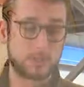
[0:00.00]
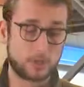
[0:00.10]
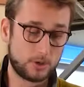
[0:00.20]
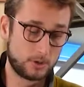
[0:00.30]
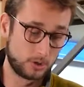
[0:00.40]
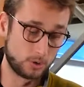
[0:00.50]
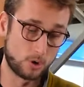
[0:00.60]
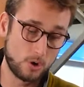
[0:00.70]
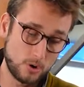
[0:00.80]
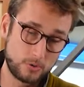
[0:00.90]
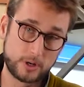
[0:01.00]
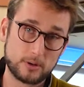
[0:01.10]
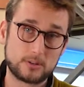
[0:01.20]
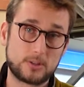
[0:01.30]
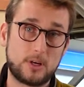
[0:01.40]
to go your own
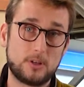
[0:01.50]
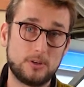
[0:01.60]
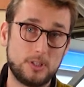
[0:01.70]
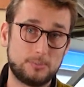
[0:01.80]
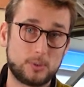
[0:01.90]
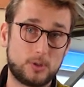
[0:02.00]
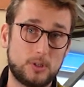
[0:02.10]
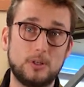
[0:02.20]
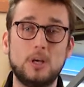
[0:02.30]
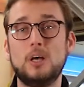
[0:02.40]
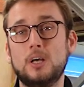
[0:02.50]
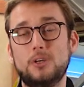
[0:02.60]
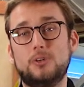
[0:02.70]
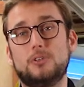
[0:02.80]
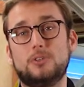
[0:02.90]
rail style on your board,
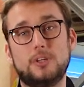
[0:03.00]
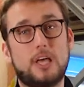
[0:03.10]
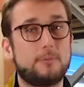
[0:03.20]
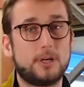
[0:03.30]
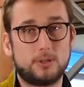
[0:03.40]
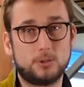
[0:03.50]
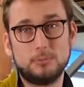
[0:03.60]
you should do that by all